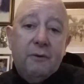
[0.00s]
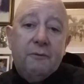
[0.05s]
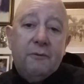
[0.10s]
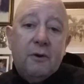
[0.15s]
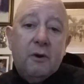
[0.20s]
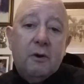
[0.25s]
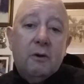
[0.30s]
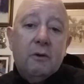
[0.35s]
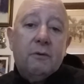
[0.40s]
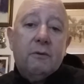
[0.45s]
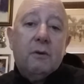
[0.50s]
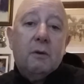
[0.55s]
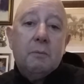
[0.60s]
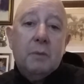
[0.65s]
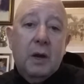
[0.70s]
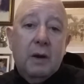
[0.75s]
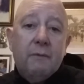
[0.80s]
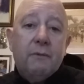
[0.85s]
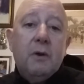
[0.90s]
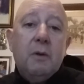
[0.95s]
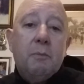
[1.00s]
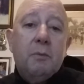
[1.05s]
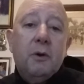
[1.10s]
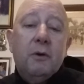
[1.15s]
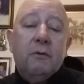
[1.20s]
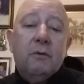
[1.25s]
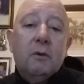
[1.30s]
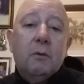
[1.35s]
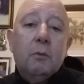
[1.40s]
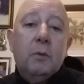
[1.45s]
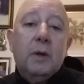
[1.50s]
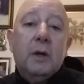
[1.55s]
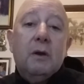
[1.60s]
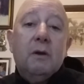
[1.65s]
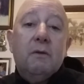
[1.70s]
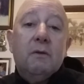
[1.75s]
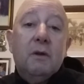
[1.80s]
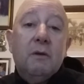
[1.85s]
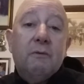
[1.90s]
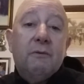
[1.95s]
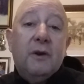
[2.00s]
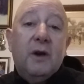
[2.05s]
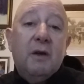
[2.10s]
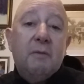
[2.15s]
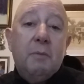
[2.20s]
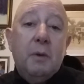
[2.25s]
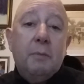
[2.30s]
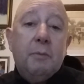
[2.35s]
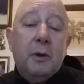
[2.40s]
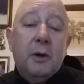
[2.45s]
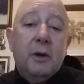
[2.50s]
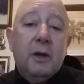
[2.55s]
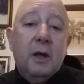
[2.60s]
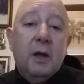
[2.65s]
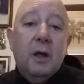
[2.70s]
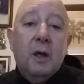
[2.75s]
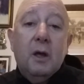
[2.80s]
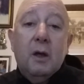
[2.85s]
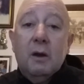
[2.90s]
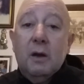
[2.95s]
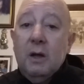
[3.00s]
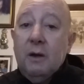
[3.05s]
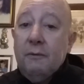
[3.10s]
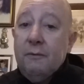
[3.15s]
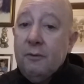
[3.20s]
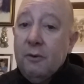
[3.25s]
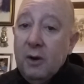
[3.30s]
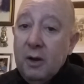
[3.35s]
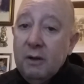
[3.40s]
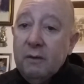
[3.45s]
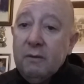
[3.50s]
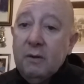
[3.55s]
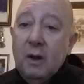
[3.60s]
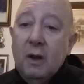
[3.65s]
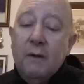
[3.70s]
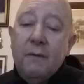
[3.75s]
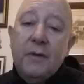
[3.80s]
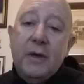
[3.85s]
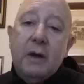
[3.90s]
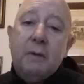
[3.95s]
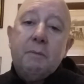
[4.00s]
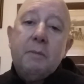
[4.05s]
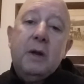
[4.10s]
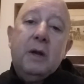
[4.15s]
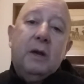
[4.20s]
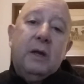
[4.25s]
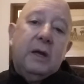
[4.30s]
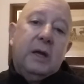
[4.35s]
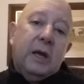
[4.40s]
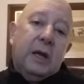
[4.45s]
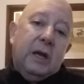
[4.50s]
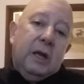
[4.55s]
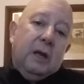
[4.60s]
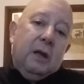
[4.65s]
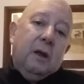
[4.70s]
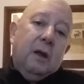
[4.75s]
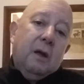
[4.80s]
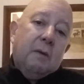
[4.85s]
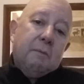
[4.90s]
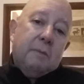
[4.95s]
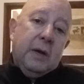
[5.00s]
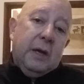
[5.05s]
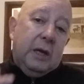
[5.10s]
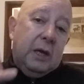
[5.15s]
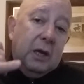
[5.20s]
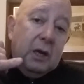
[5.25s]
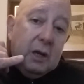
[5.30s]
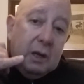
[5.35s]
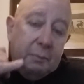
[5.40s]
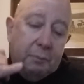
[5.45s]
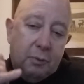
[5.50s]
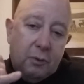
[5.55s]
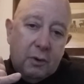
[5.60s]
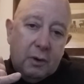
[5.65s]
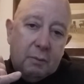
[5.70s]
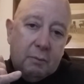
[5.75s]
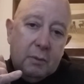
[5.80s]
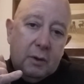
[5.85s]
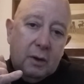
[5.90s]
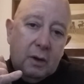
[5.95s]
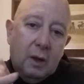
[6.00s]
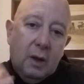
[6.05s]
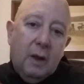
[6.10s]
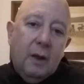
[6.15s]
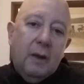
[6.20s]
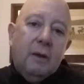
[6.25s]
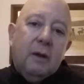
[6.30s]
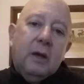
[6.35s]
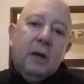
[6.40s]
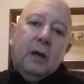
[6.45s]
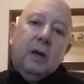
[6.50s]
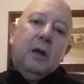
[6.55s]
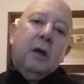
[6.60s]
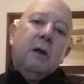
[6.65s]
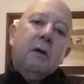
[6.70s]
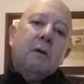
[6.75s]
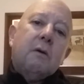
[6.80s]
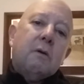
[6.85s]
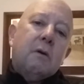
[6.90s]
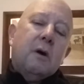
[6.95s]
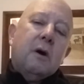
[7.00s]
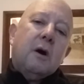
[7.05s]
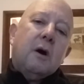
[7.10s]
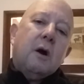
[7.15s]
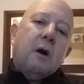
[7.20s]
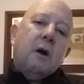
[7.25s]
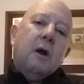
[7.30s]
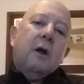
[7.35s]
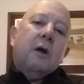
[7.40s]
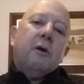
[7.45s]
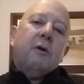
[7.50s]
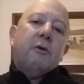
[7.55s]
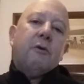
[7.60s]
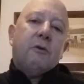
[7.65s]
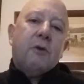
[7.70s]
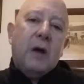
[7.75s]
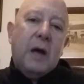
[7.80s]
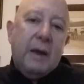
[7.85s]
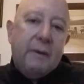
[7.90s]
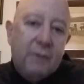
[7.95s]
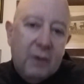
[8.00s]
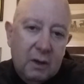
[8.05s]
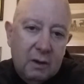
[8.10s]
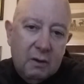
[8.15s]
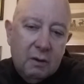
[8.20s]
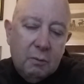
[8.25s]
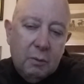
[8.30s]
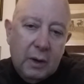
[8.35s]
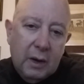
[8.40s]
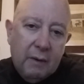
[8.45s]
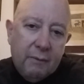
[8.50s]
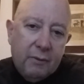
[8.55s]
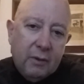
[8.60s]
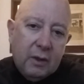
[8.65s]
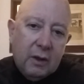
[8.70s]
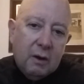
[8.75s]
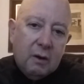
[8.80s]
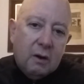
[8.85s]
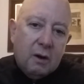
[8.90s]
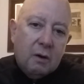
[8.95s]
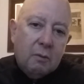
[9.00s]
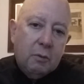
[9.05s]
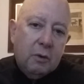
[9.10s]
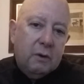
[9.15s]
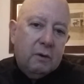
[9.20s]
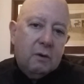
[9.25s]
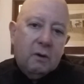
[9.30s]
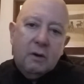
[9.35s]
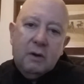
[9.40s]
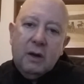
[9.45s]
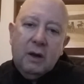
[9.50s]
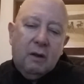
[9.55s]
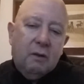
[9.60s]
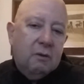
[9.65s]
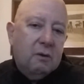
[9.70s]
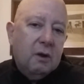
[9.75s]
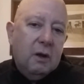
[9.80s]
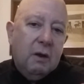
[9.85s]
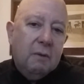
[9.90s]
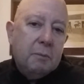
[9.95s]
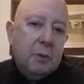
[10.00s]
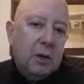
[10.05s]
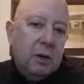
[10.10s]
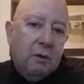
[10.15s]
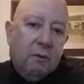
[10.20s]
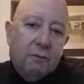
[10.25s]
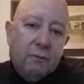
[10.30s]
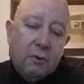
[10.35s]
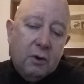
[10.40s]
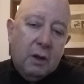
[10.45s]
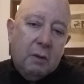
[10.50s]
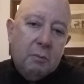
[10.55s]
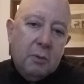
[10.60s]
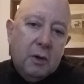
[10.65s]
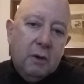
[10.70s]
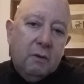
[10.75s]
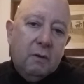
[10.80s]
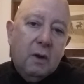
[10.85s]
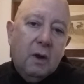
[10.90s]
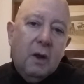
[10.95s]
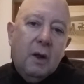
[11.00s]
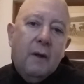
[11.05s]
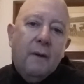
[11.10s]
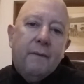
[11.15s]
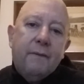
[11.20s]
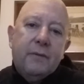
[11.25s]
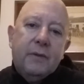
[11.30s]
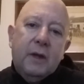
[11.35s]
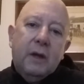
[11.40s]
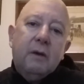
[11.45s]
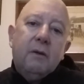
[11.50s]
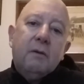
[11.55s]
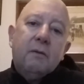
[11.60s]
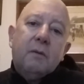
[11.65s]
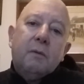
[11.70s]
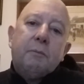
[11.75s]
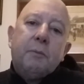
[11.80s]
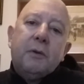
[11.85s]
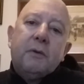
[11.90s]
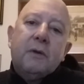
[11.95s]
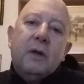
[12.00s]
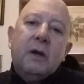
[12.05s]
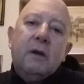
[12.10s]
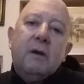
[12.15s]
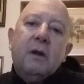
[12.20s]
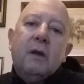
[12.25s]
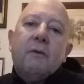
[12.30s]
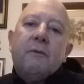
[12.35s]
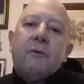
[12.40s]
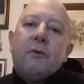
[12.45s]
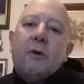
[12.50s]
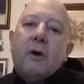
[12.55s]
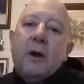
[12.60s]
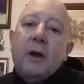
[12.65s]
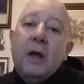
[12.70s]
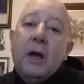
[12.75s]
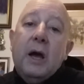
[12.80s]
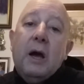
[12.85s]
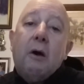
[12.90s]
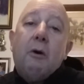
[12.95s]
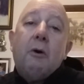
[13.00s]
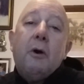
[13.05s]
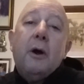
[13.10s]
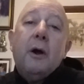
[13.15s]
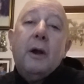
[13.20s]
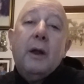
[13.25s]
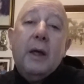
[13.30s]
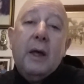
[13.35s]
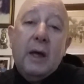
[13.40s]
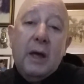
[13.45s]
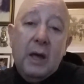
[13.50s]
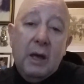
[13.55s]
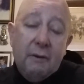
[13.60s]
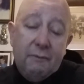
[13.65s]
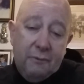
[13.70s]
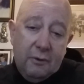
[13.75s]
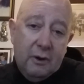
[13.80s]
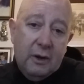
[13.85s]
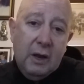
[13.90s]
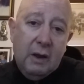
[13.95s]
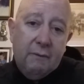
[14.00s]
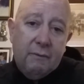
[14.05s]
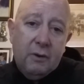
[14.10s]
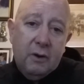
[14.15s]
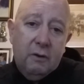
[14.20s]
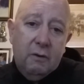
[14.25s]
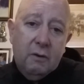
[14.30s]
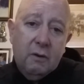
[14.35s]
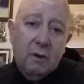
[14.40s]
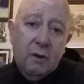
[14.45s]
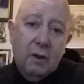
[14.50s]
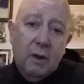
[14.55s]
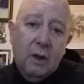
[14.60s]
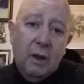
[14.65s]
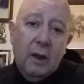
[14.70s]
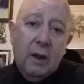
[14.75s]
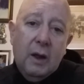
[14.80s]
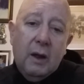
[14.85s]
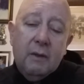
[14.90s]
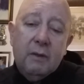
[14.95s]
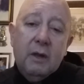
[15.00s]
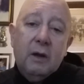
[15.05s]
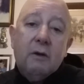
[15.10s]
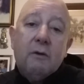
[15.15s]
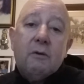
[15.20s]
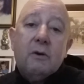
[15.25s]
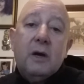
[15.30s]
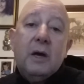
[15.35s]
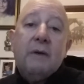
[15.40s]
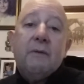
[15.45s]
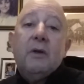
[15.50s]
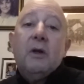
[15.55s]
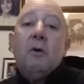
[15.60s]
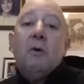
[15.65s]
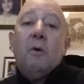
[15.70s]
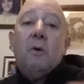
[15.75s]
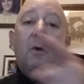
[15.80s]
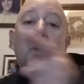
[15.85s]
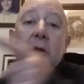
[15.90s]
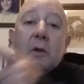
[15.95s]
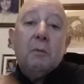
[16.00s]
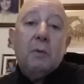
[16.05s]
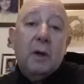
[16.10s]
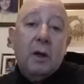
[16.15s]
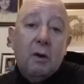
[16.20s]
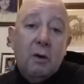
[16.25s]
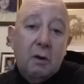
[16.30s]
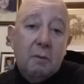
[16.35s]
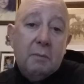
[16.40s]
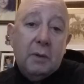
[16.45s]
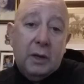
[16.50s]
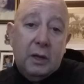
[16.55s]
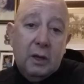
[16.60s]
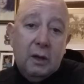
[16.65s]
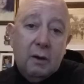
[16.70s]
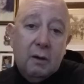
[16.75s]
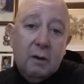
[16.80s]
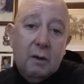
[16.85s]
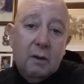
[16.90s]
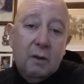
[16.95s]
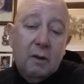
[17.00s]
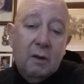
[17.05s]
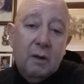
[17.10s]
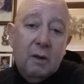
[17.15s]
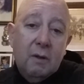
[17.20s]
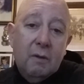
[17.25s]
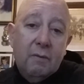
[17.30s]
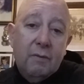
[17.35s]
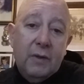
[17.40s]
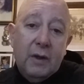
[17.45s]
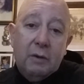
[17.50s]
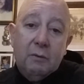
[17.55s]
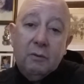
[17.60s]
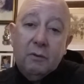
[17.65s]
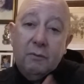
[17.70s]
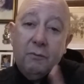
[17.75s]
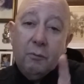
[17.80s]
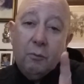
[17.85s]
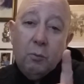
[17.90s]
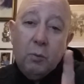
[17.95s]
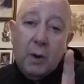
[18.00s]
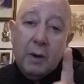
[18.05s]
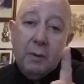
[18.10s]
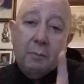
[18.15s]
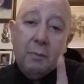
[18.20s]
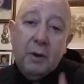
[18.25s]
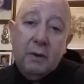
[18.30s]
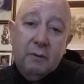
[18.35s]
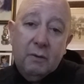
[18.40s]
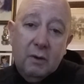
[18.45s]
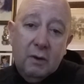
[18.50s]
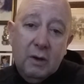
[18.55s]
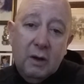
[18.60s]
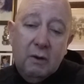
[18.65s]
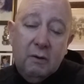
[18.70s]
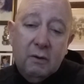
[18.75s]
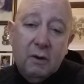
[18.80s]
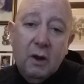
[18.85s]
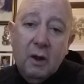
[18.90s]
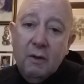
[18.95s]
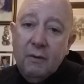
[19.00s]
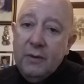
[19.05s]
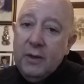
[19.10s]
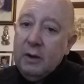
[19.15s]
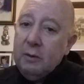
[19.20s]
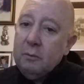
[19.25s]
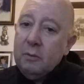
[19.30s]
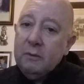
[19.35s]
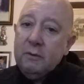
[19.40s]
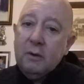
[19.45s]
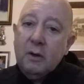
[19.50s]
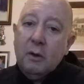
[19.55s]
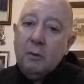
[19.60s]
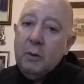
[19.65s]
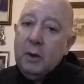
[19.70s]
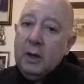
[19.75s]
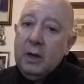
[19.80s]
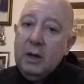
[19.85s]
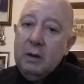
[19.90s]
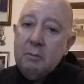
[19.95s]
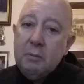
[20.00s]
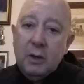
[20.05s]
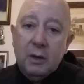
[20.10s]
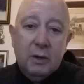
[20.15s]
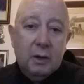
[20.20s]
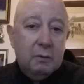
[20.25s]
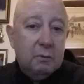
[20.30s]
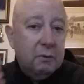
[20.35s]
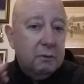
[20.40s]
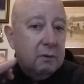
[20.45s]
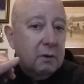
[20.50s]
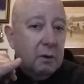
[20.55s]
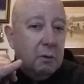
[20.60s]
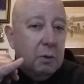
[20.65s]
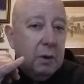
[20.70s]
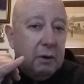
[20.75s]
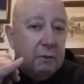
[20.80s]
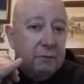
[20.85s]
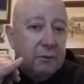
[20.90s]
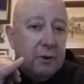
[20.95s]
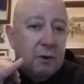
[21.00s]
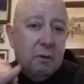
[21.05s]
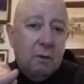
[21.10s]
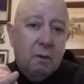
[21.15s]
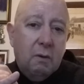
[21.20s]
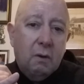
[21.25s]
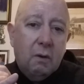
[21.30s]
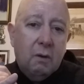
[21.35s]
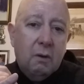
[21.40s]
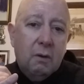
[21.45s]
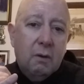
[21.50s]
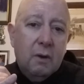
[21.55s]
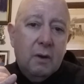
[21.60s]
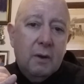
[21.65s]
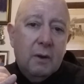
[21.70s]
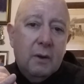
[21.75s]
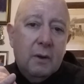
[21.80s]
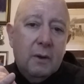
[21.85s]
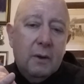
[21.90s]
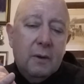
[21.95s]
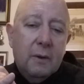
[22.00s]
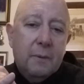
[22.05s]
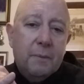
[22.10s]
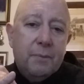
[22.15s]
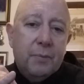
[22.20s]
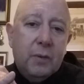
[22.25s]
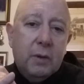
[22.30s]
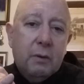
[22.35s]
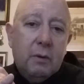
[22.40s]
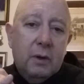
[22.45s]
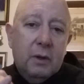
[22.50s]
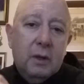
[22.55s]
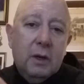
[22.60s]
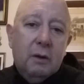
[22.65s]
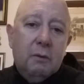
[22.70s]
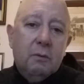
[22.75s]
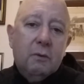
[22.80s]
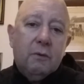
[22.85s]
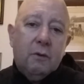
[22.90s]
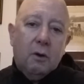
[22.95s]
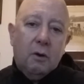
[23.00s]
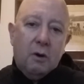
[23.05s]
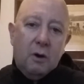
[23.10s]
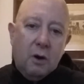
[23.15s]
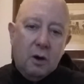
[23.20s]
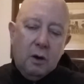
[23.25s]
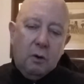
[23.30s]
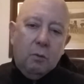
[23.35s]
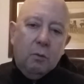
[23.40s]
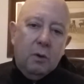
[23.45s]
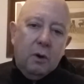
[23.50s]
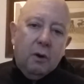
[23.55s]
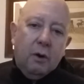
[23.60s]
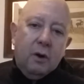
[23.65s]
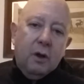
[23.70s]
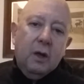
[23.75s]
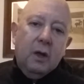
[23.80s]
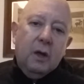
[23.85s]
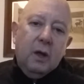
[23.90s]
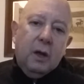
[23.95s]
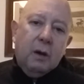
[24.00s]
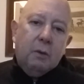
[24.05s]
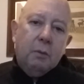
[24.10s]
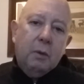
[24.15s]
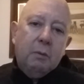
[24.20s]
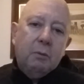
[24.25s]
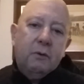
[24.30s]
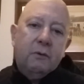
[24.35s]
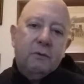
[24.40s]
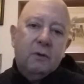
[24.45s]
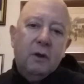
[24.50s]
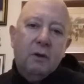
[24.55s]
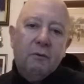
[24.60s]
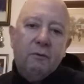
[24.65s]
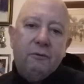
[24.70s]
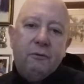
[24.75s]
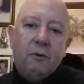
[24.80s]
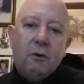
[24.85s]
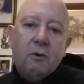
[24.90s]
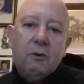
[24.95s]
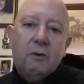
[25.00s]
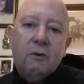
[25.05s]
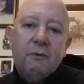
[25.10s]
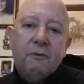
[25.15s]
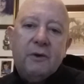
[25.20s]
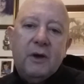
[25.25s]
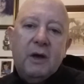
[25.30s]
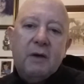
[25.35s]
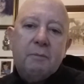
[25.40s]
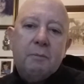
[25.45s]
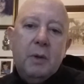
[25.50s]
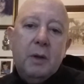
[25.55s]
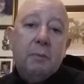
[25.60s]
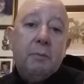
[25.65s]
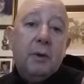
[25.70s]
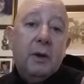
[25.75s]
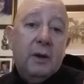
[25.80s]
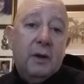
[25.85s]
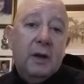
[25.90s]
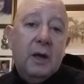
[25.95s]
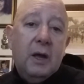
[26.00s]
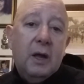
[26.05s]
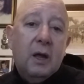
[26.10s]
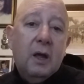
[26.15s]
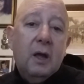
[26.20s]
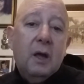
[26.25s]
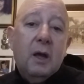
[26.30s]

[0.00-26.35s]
referrals from every person. We had to see 5 people a day. Now for us, that meant making an appointment, getting in your car, driving to wherever they are, which could take 30 minutes, 40 minutes, then presenting for an hour and a half on average, and then driving all the way home again. That was one presentation. That wasn't a quick email. That wasn't a quick phone call. Right? That was hard work. And we were seeing 4 to 5 people a day.